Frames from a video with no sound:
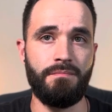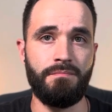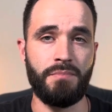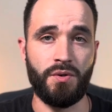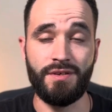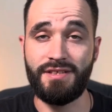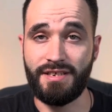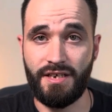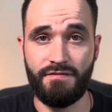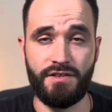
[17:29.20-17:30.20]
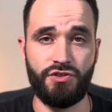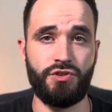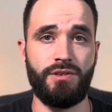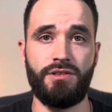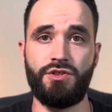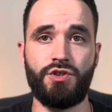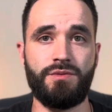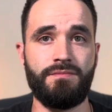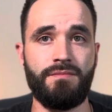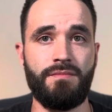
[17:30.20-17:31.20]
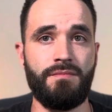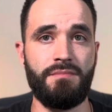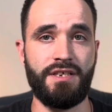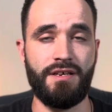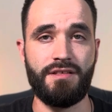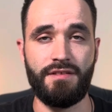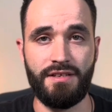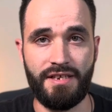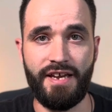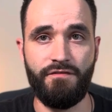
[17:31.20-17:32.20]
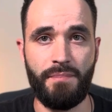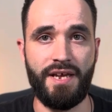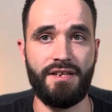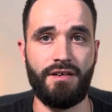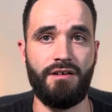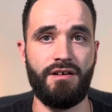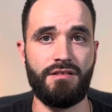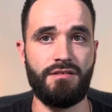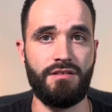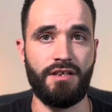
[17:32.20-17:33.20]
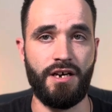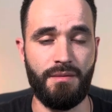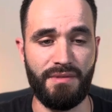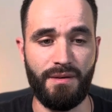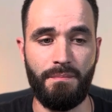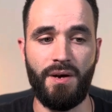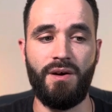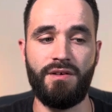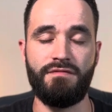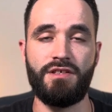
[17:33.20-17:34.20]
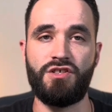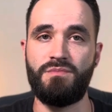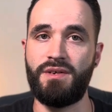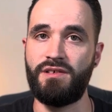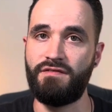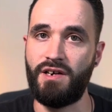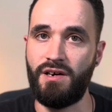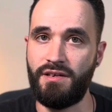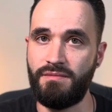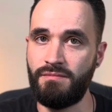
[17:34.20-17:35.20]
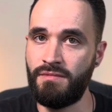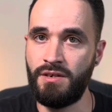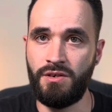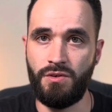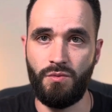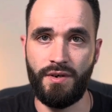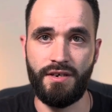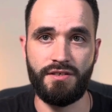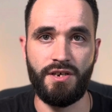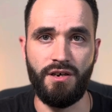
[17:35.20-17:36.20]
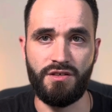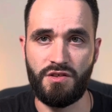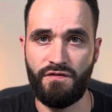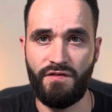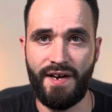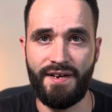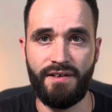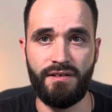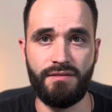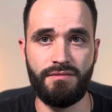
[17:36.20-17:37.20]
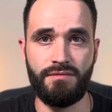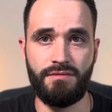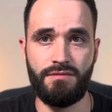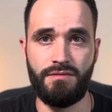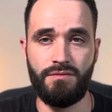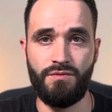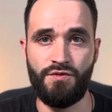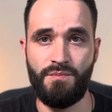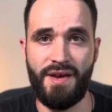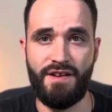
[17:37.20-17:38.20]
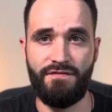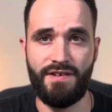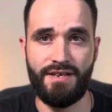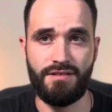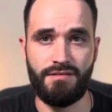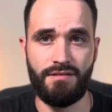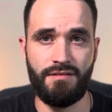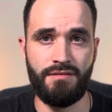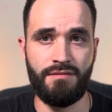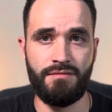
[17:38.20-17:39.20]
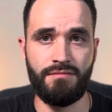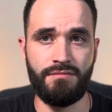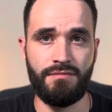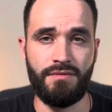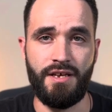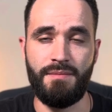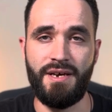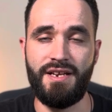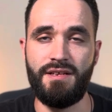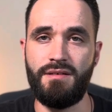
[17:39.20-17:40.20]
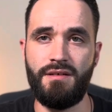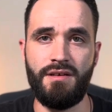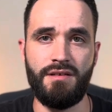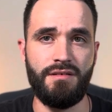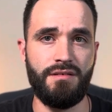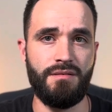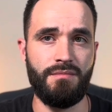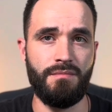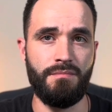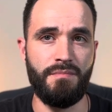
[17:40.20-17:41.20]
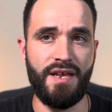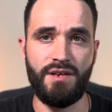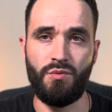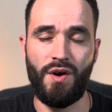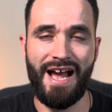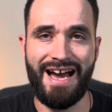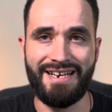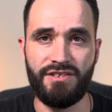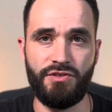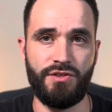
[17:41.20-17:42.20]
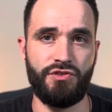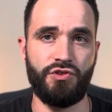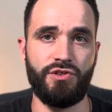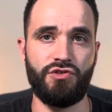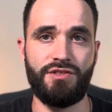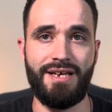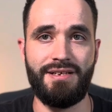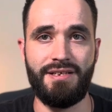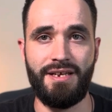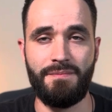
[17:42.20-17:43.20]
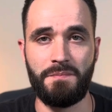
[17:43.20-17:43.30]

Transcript: birthing of the church because of the day of Pentecost, the coming upon of the Spirit of God, where tongues of fire was manifest. Amen. And many were added to the church that day.